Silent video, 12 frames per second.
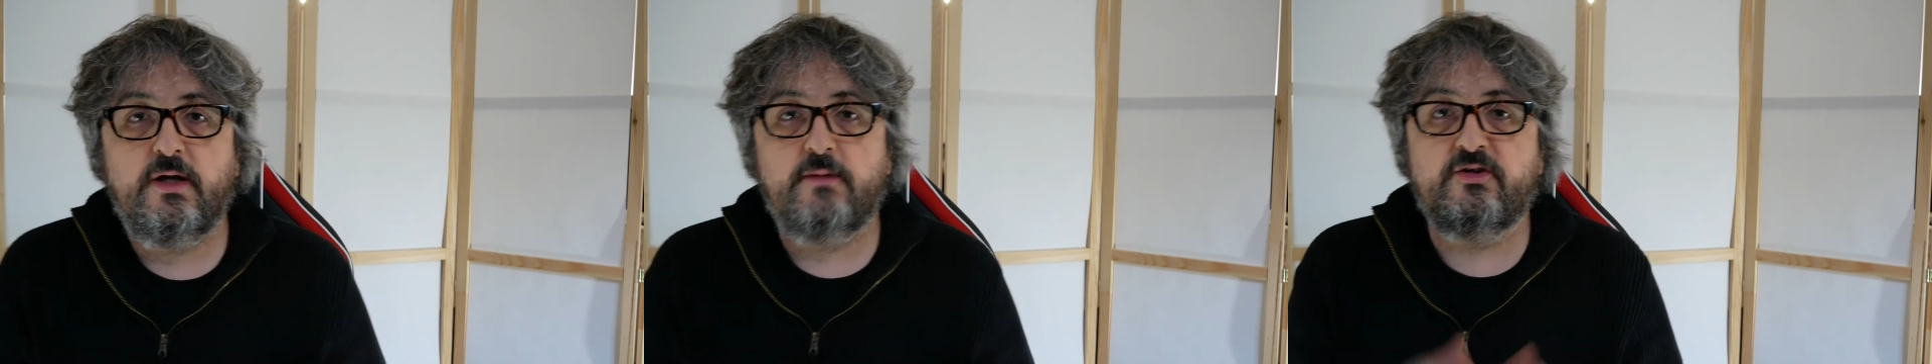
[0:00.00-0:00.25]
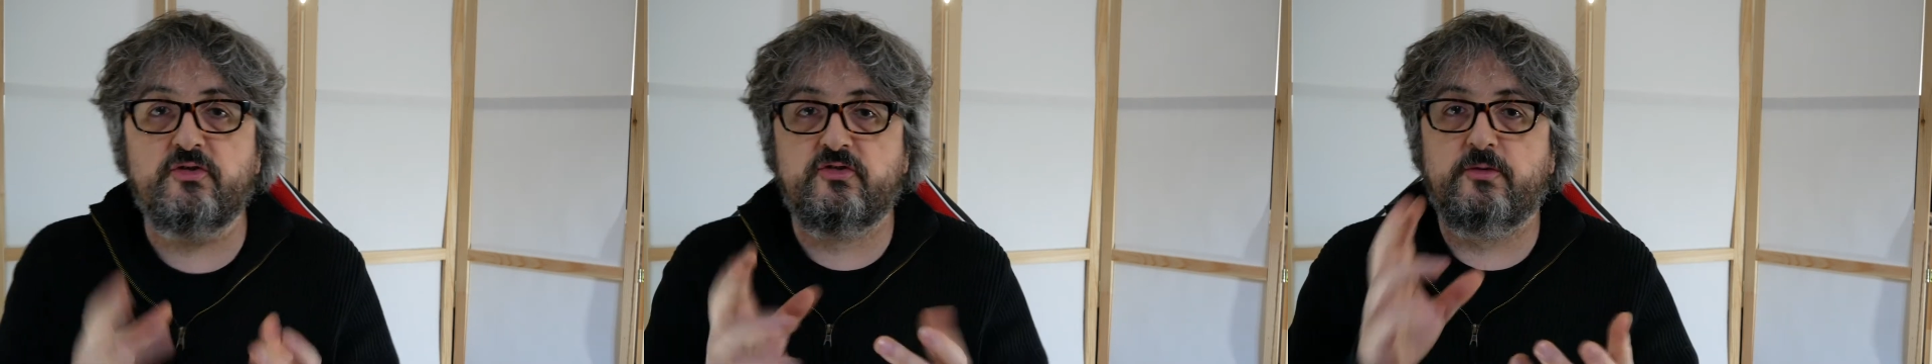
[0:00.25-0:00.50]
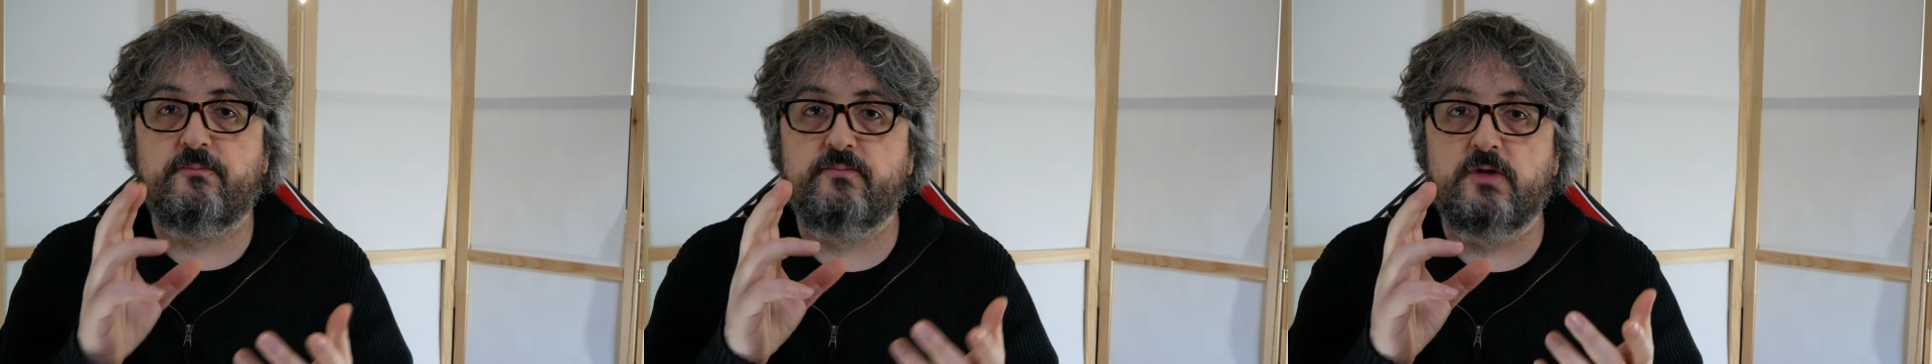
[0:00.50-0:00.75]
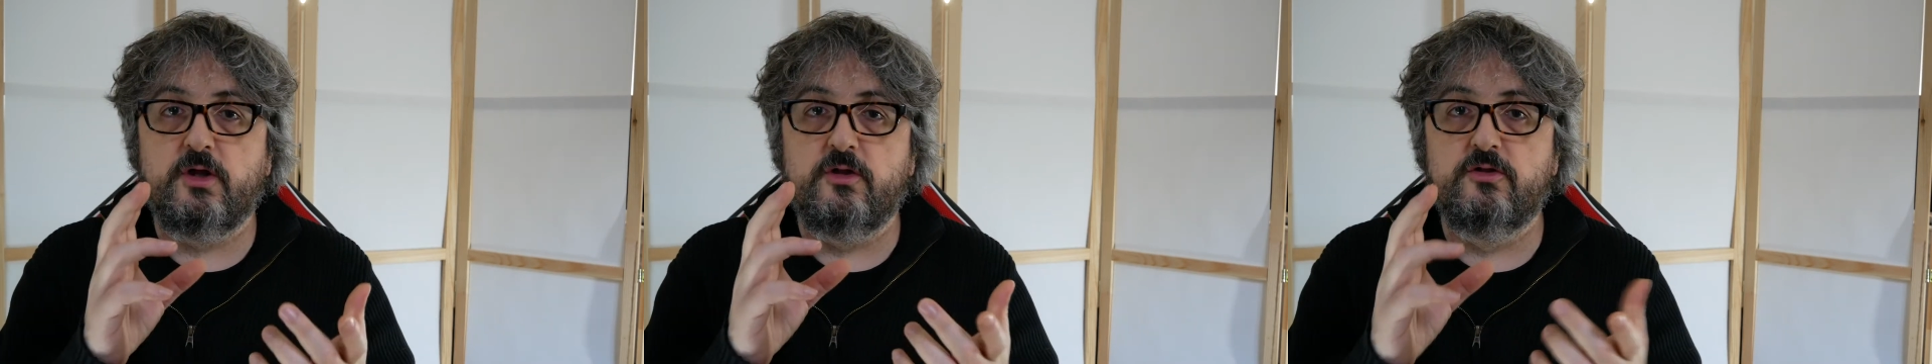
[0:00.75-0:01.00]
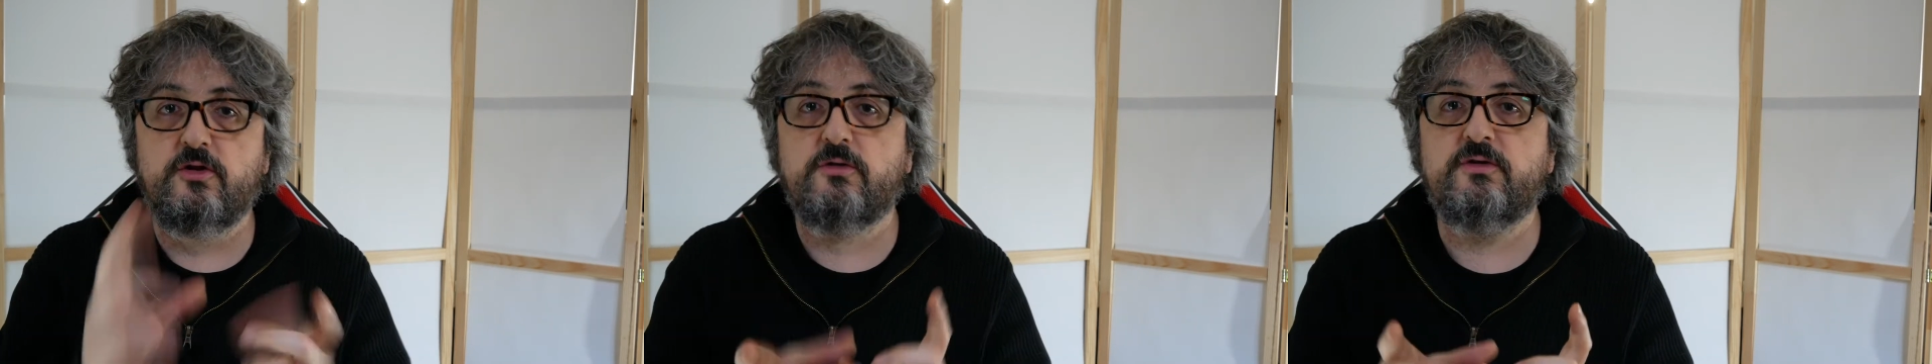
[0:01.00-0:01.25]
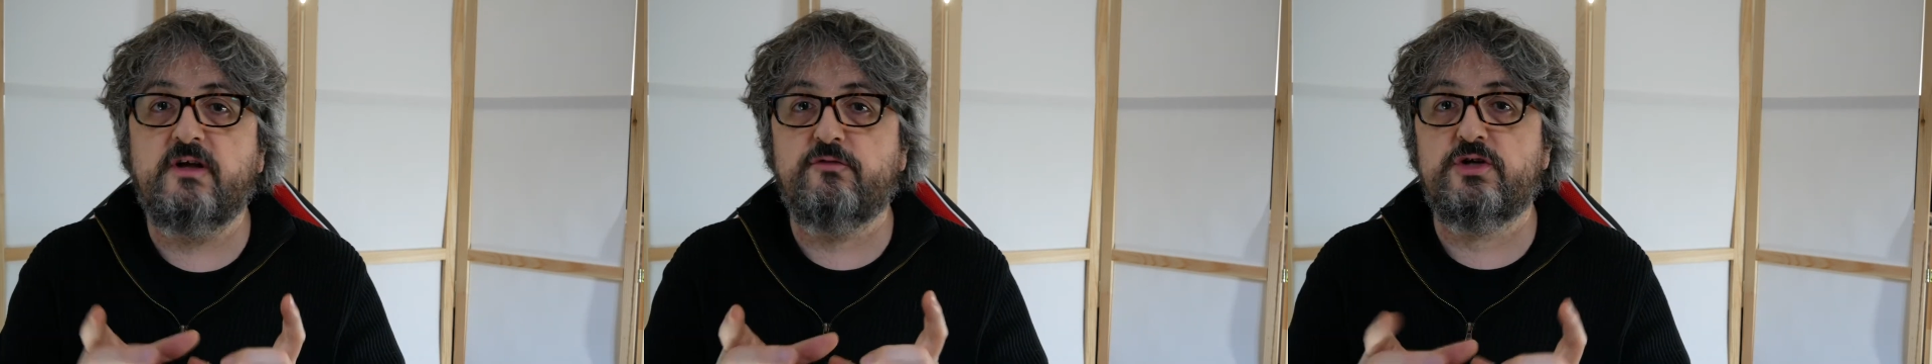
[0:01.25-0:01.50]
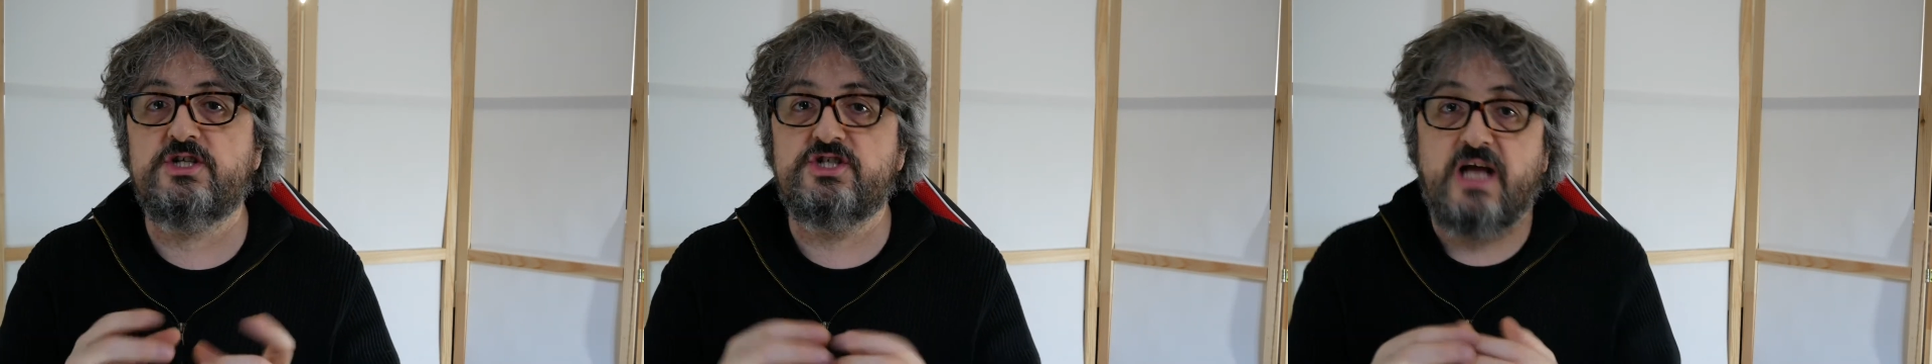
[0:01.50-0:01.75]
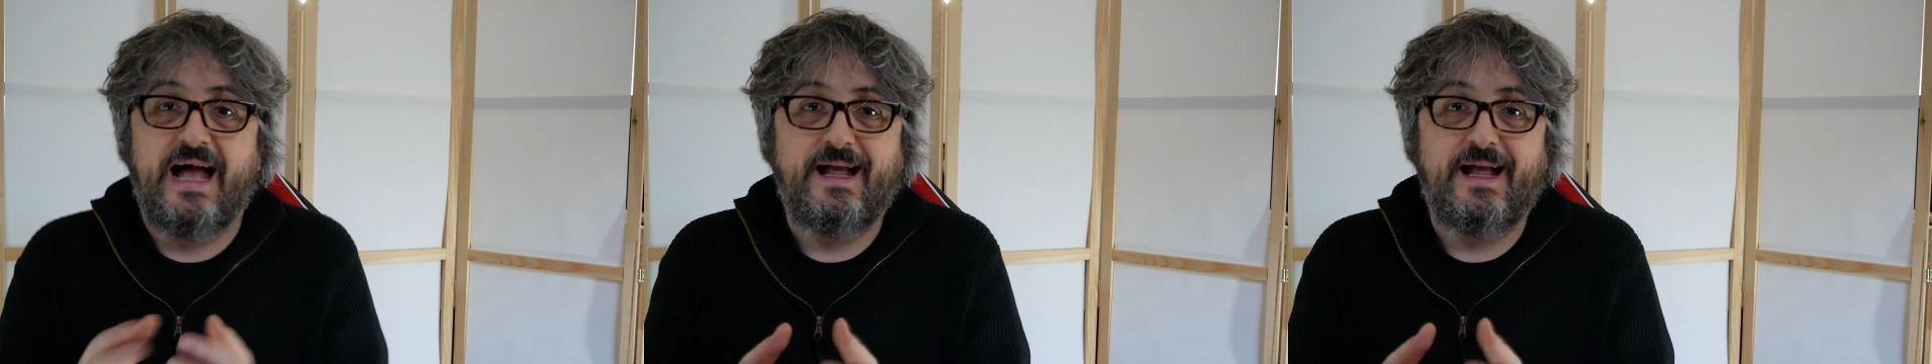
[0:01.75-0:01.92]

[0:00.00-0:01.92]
Because the load average,